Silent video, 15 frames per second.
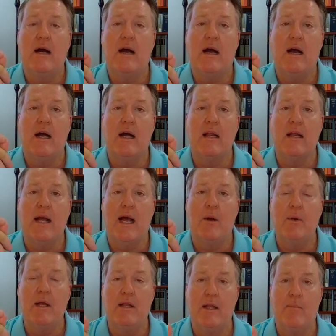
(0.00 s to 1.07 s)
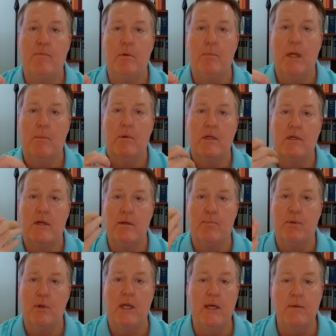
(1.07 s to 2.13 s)
uh, allowing them to be able to
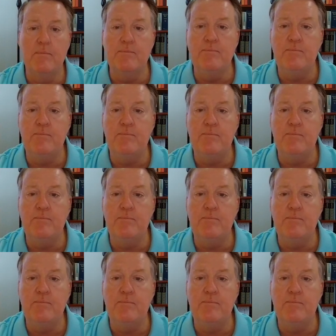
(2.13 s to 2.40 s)
deplete